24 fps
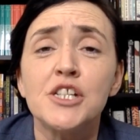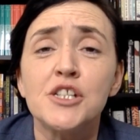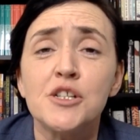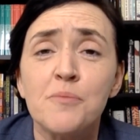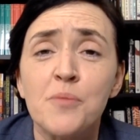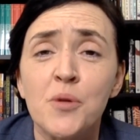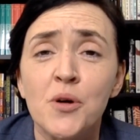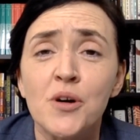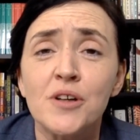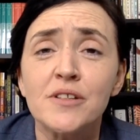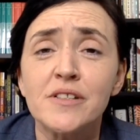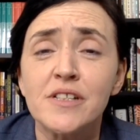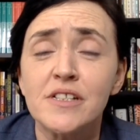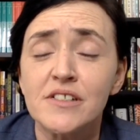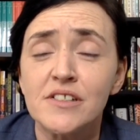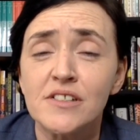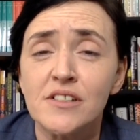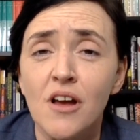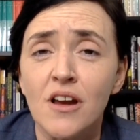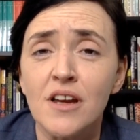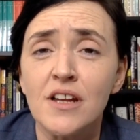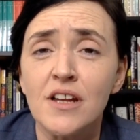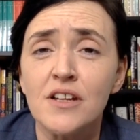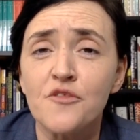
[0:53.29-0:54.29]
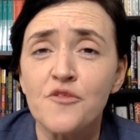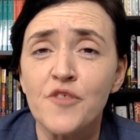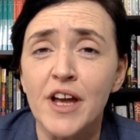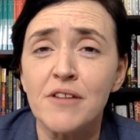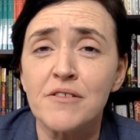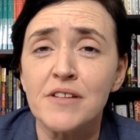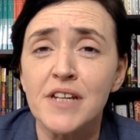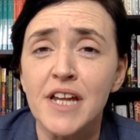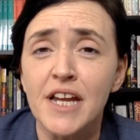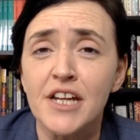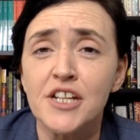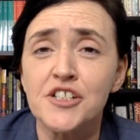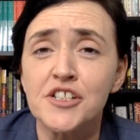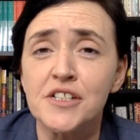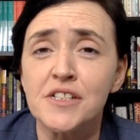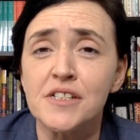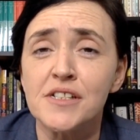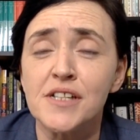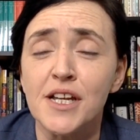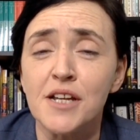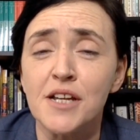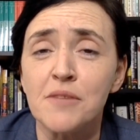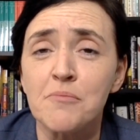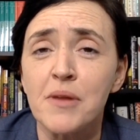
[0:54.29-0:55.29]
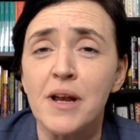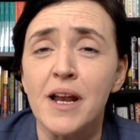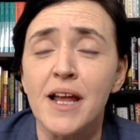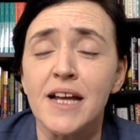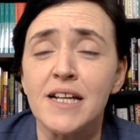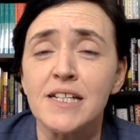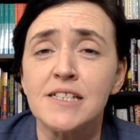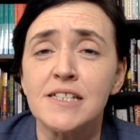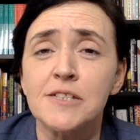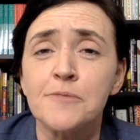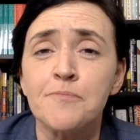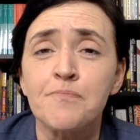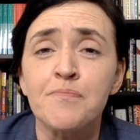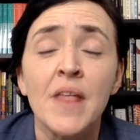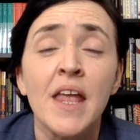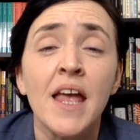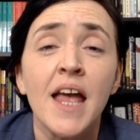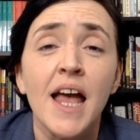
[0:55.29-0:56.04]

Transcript: to put solid foundations in place,